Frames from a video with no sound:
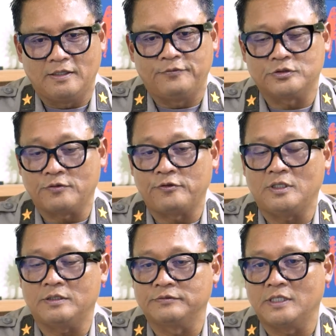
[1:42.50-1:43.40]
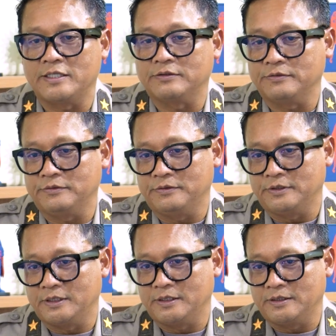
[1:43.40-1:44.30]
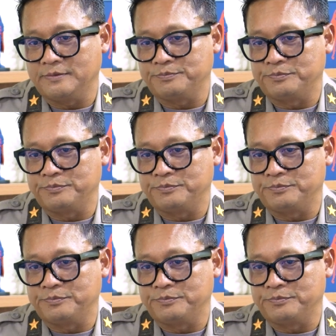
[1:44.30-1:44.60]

first of all, I would like to